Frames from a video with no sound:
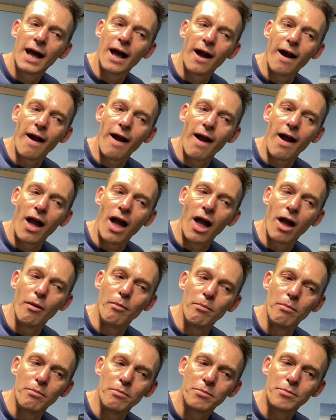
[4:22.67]

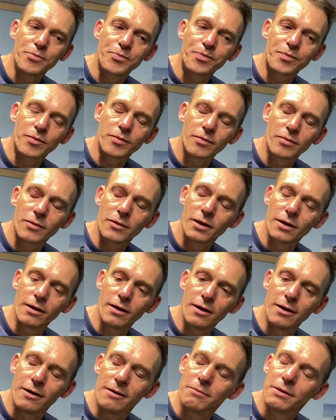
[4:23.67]
I'm
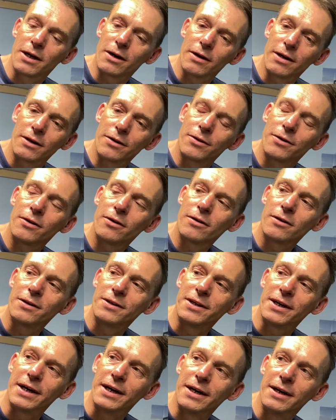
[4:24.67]
going on
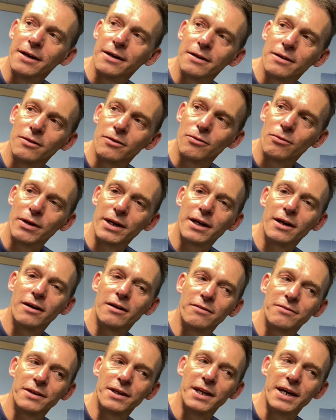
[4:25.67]
holiday week
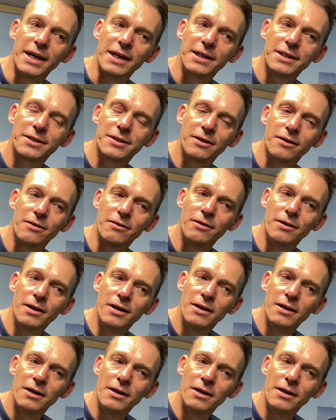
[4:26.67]
after next, so